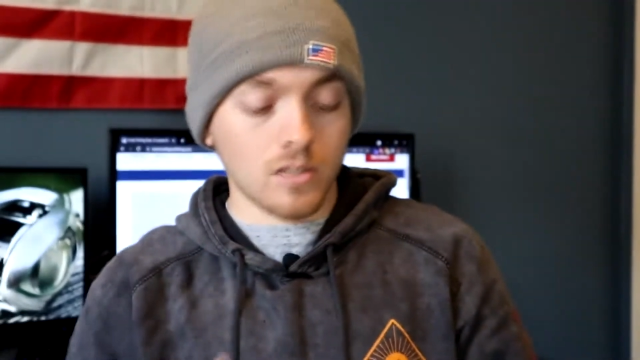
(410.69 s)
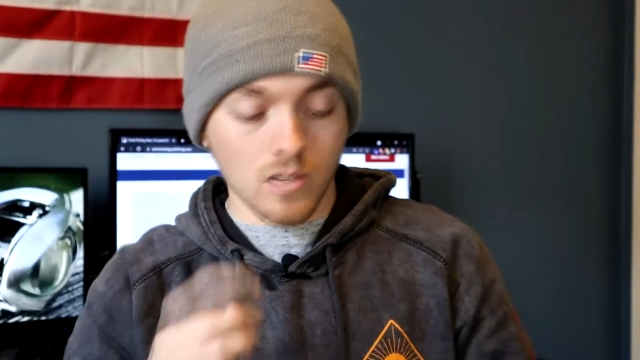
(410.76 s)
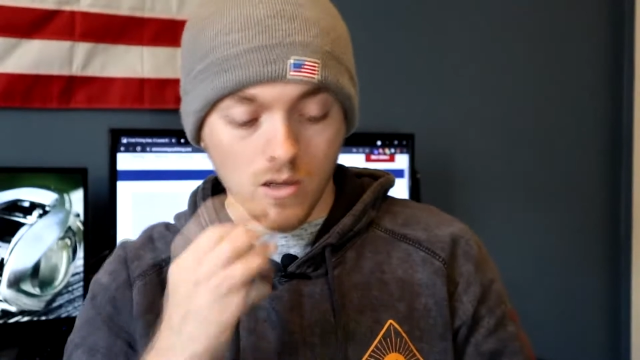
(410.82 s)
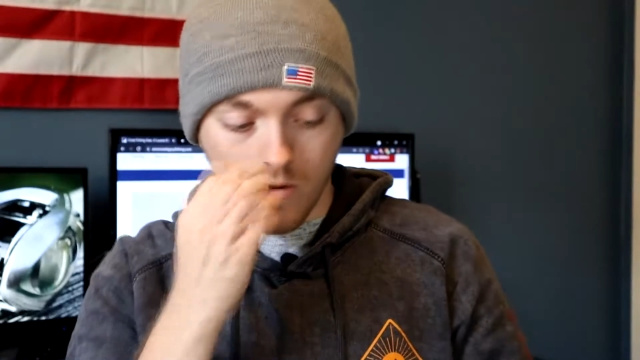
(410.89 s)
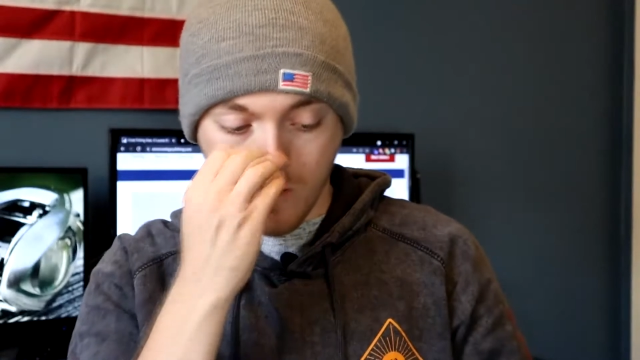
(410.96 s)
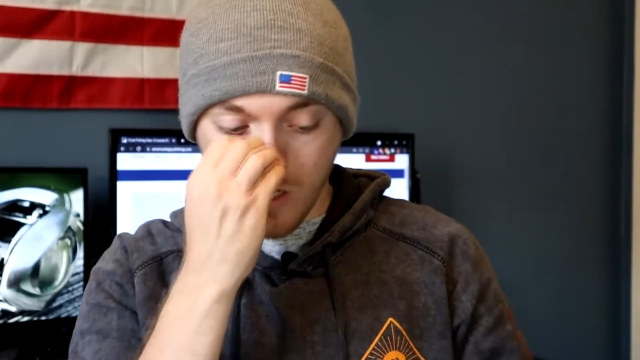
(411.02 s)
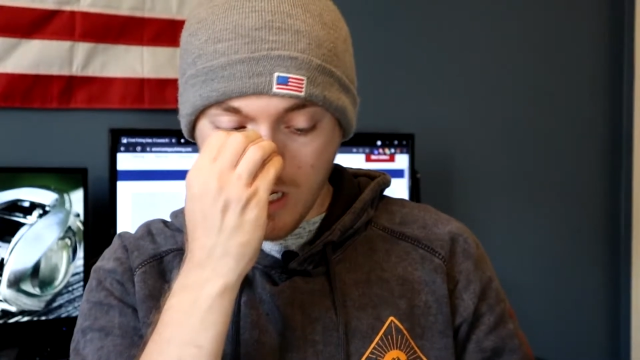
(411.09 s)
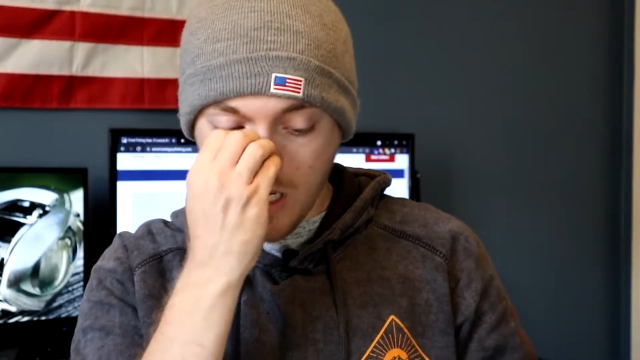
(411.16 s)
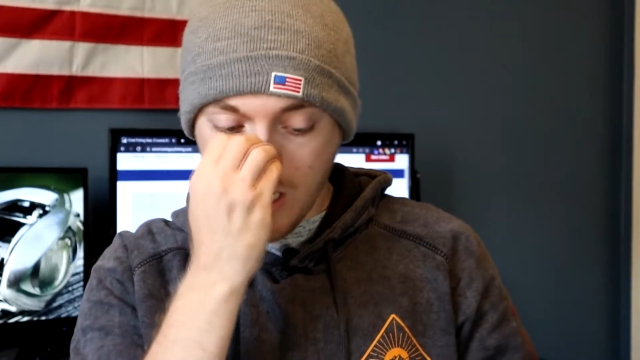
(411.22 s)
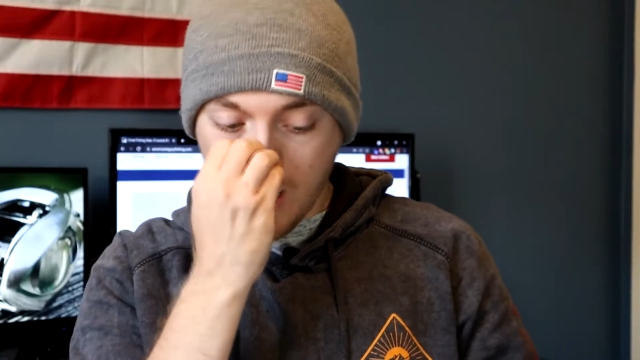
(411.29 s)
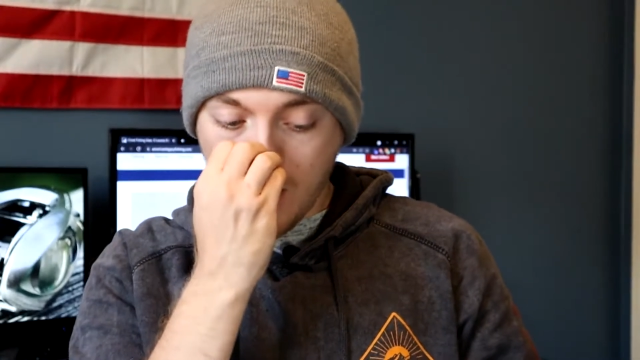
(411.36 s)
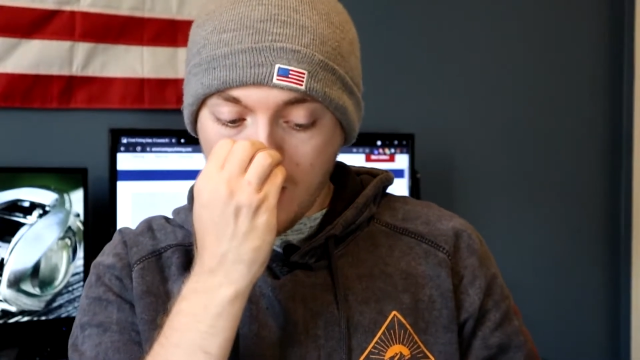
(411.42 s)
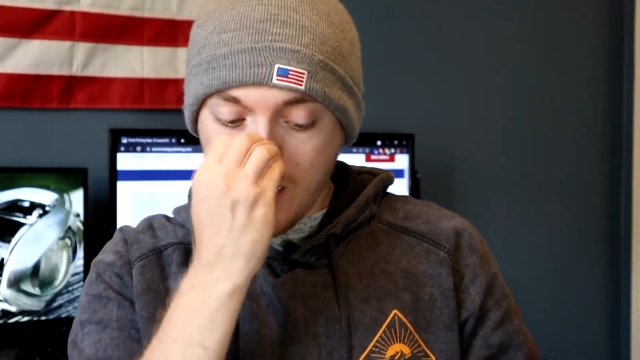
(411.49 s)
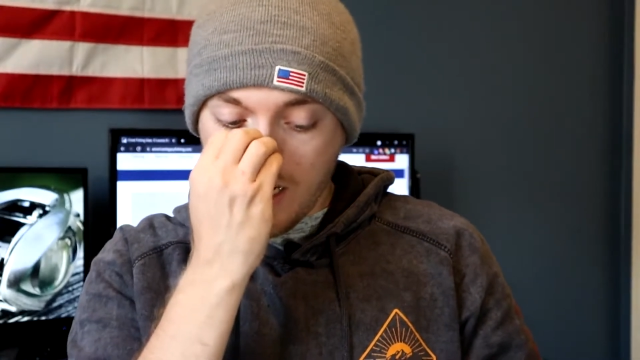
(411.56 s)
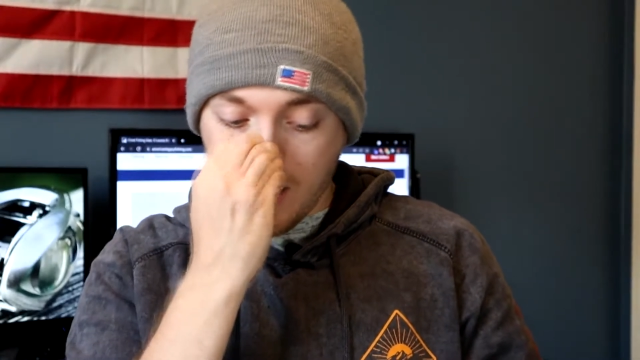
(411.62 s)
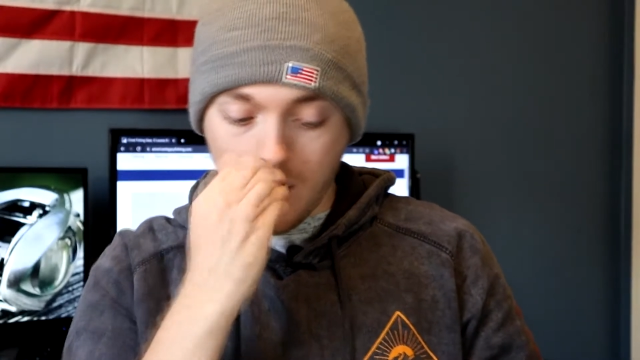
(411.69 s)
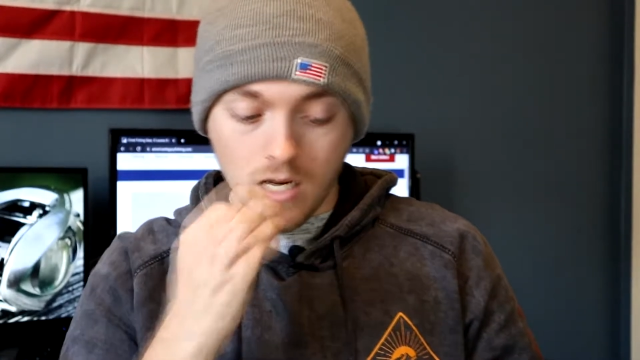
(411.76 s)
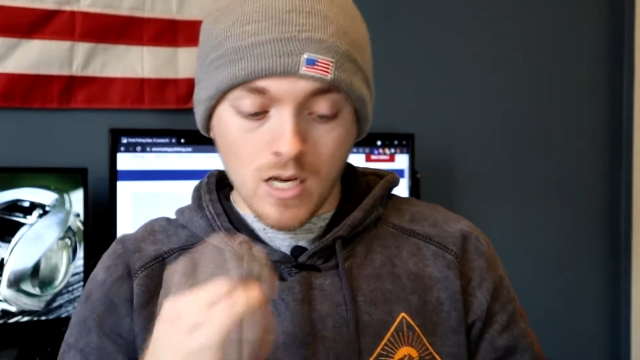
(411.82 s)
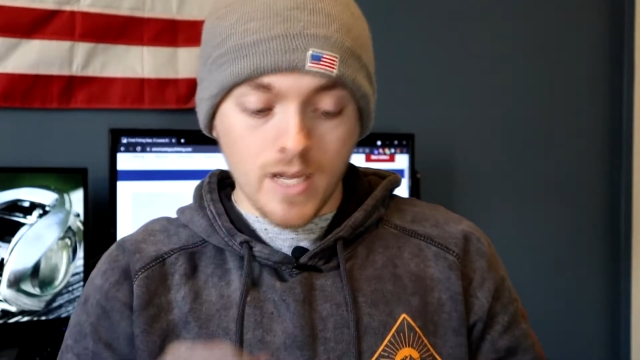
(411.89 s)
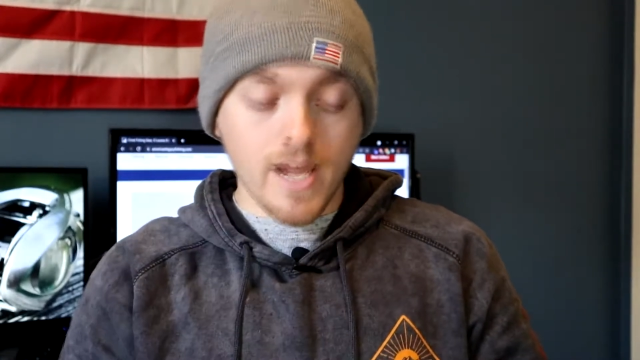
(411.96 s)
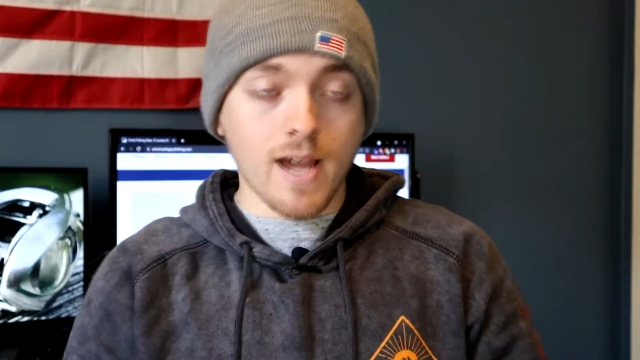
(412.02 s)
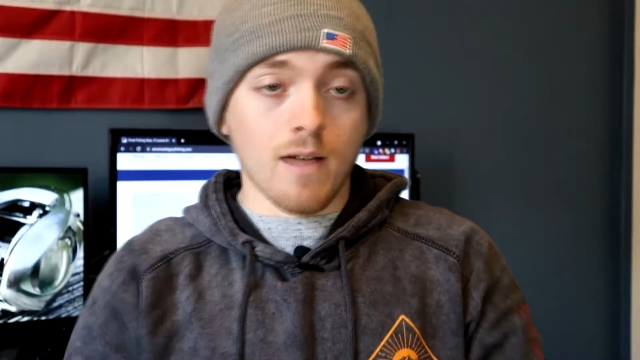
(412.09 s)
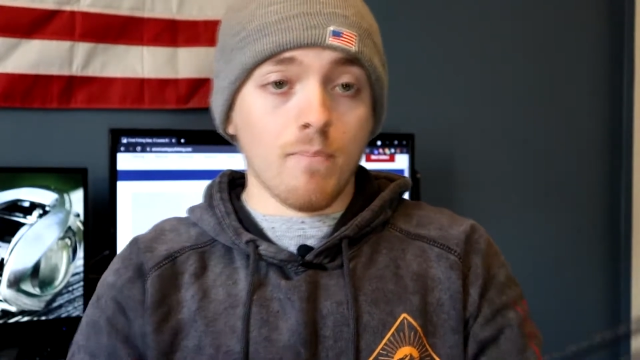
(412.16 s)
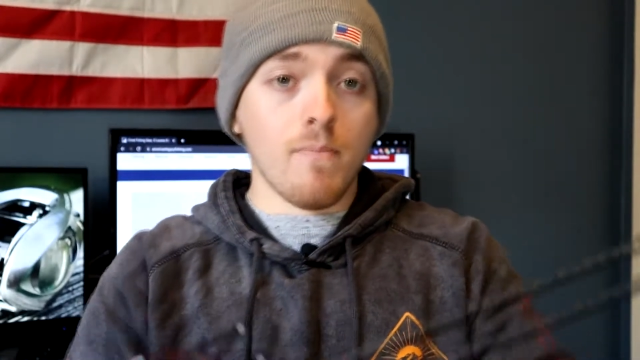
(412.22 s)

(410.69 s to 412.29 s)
So yeah,